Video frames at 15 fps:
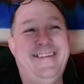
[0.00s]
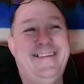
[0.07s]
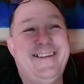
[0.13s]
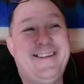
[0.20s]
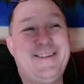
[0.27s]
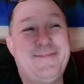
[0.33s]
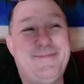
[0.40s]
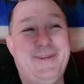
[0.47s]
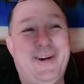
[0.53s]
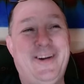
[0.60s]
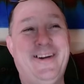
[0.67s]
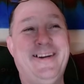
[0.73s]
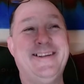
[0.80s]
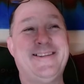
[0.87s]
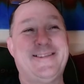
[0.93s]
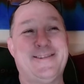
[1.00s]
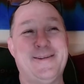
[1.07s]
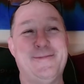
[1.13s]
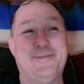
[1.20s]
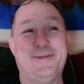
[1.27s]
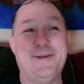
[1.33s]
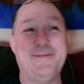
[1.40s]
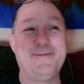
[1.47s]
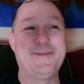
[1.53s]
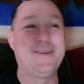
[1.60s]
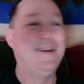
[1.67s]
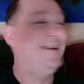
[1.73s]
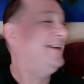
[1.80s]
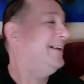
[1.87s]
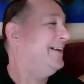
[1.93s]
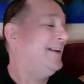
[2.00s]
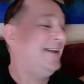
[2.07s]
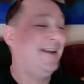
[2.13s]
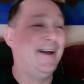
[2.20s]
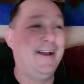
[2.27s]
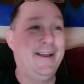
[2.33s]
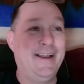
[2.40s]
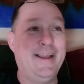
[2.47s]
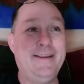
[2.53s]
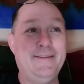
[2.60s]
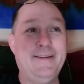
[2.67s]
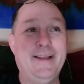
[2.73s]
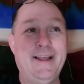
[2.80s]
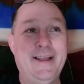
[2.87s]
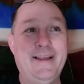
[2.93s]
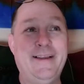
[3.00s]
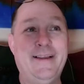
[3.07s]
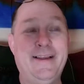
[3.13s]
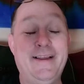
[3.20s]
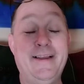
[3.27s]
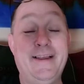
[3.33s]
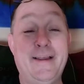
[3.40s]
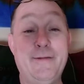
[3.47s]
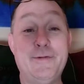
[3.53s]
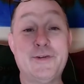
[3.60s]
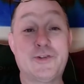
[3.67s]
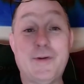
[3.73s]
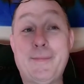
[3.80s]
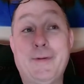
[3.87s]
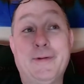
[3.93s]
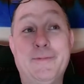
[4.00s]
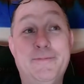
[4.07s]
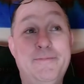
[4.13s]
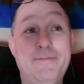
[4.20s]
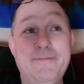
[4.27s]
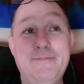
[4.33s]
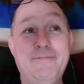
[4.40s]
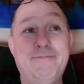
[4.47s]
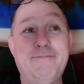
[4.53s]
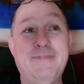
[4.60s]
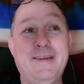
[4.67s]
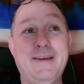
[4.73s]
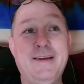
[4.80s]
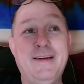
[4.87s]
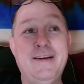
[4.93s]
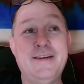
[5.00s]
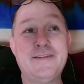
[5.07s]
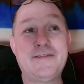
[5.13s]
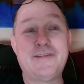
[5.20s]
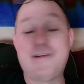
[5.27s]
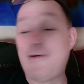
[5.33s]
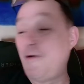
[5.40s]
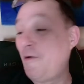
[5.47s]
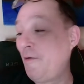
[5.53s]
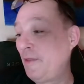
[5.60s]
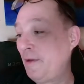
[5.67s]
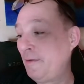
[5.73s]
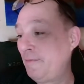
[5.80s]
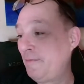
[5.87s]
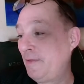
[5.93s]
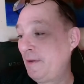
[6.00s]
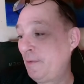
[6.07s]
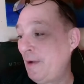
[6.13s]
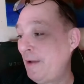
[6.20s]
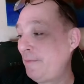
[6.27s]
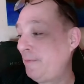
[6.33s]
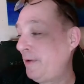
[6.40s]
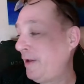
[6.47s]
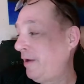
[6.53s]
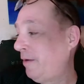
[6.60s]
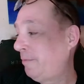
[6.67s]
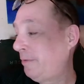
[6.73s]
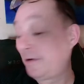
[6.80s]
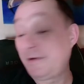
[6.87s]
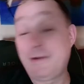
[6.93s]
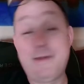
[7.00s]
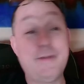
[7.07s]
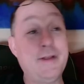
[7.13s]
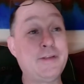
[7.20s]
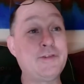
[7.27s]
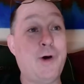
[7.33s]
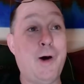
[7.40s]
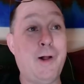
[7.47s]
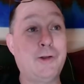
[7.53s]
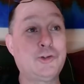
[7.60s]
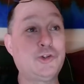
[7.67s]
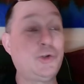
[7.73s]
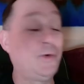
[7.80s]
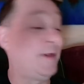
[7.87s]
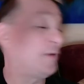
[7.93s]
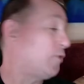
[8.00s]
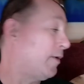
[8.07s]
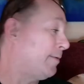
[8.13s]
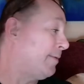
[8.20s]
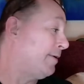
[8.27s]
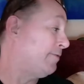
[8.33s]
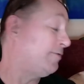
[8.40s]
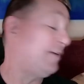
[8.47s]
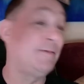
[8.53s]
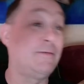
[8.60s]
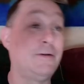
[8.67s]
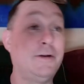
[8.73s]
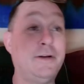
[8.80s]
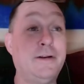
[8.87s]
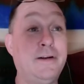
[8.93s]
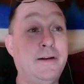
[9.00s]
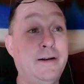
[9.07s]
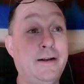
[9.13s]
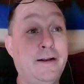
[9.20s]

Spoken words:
experience symptoms. He was tripping. So the red panel Buchla, that's all true. That's one of my favorite